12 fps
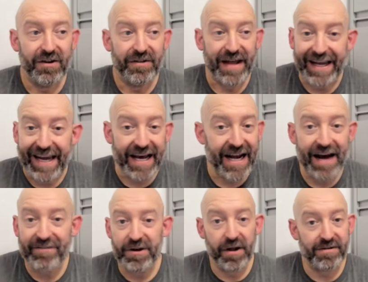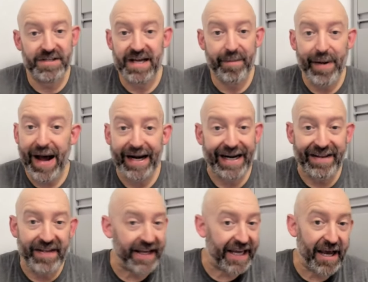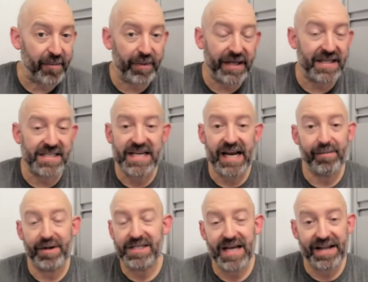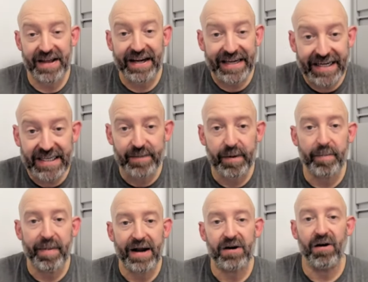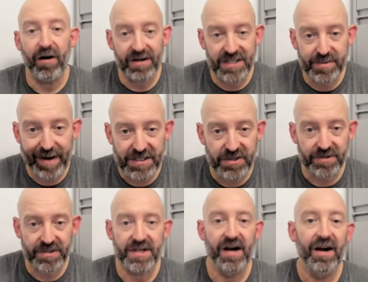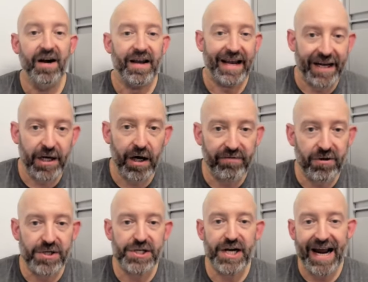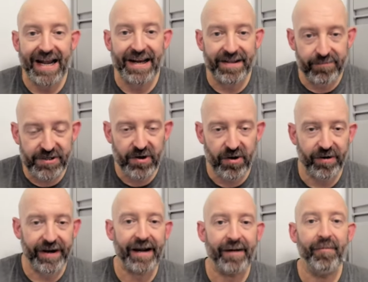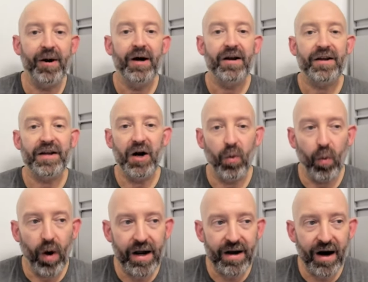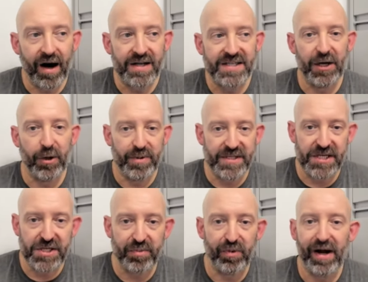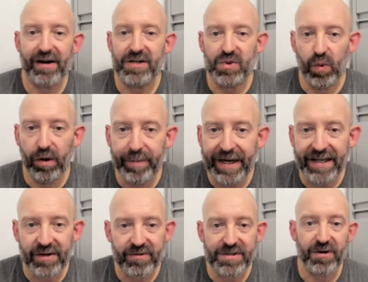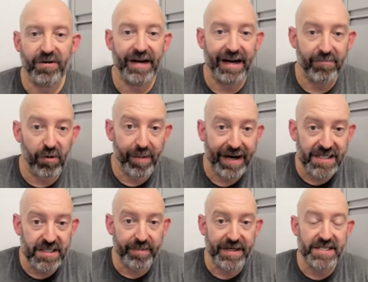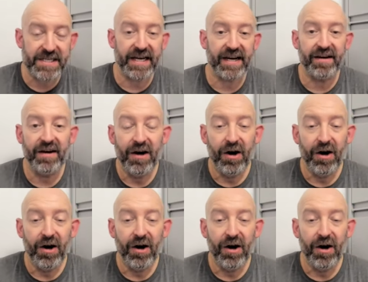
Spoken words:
they can't have another step back, and they can't be the same as that. They need to be better on specials in coverage and in the return game. You know, what skill position players will be in the return game remains to be seen.